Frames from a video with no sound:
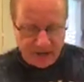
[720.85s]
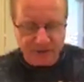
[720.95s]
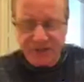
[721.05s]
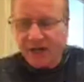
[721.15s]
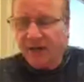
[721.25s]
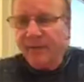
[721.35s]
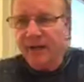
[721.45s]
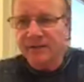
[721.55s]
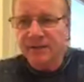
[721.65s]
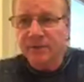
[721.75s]
check them
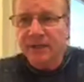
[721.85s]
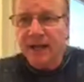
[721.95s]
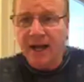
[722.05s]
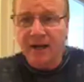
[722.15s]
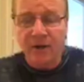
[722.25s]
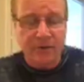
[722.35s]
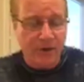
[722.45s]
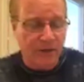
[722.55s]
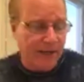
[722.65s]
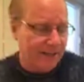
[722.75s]
out, see what they got going
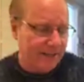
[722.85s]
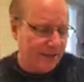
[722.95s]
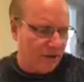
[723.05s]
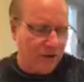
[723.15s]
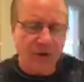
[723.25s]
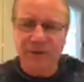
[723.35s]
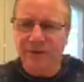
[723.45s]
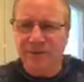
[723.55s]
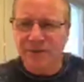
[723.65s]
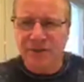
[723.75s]
on. Like I said, you can go
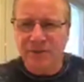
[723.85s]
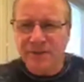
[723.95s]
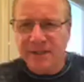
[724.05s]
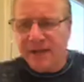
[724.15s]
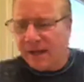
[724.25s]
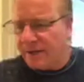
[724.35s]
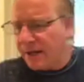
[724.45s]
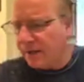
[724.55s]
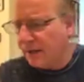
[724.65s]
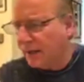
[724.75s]
into a jacuzzi down
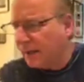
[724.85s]
there.